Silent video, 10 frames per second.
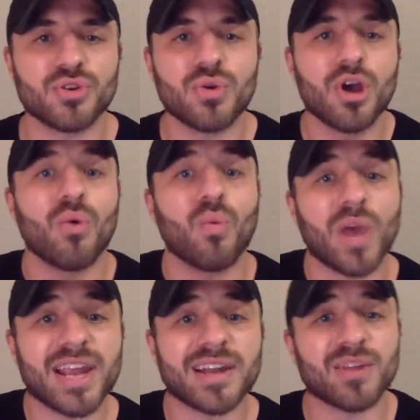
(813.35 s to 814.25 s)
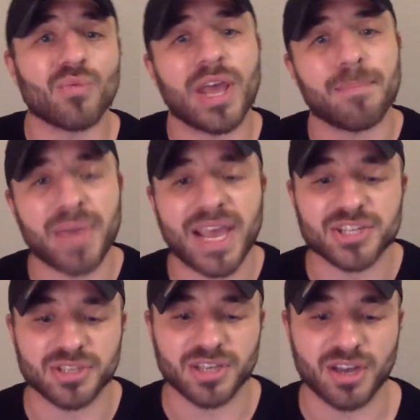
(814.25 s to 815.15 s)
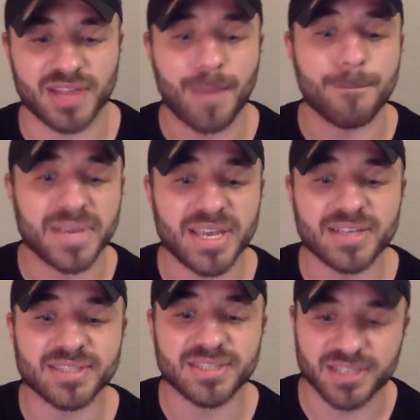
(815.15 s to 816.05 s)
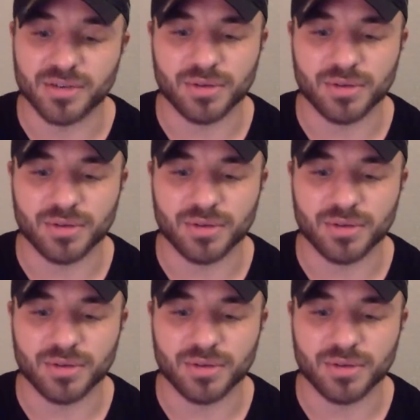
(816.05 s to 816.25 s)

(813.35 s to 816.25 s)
wait and wait patiently on that. Be still.